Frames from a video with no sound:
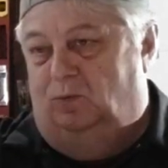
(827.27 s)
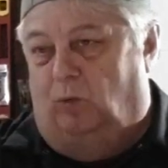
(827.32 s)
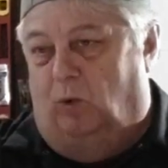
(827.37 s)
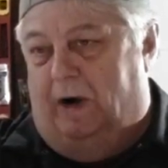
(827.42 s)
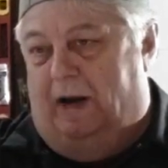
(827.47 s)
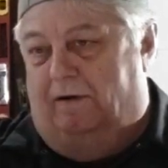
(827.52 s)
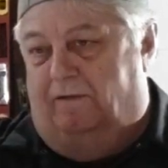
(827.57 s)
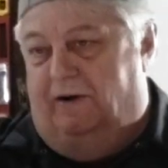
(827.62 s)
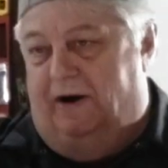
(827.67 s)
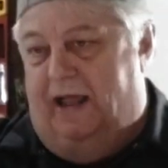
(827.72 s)

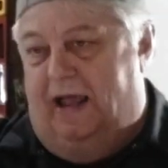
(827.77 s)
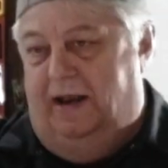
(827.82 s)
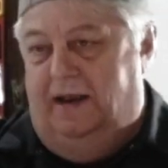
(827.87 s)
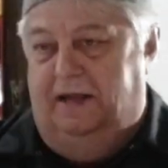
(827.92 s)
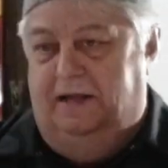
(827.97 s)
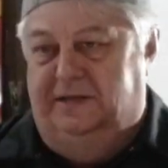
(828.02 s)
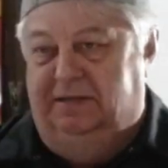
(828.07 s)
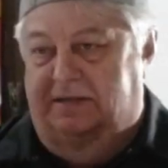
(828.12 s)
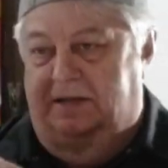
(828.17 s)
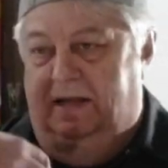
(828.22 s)
whatever that
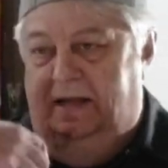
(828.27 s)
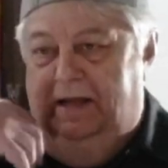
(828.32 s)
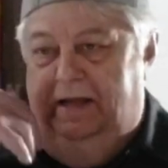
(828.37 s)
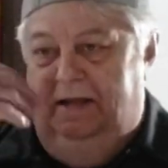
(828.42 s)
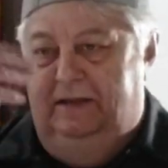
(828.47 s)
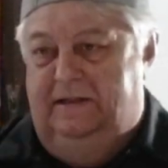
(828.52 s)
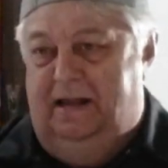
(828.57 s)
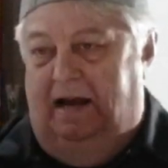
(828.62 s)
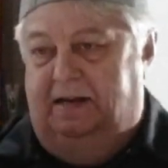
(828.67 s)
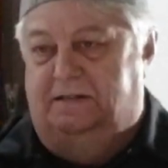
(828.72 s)
is,
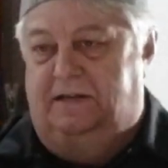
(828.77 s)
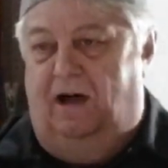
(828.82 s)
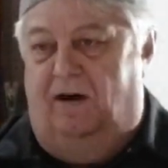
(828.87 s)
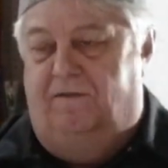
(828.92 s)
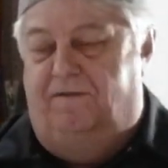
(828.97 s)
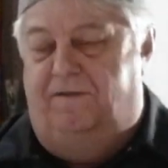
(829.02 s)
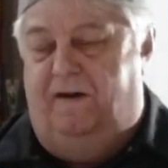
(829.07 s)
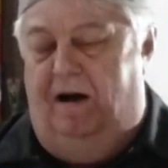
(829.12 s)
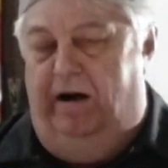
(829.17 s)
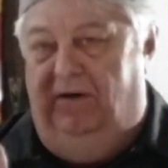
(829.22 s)
that's
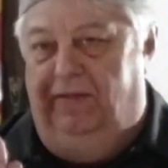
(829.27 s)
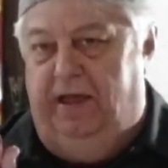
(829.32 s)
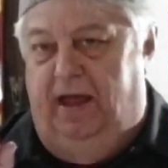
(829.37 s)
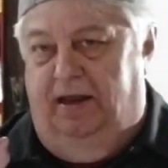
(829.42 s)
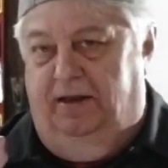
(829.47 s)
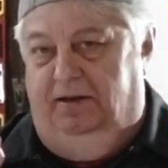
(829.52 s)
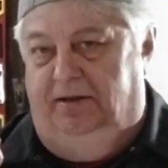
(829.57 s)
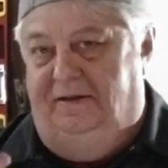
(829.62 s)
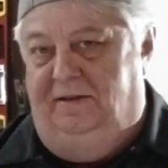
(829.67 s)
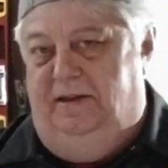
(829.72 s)
how far
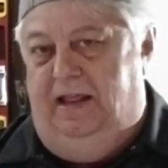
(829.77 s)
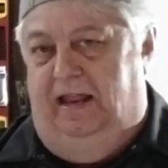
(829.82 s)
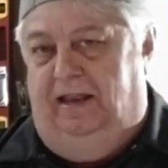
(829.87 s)
that,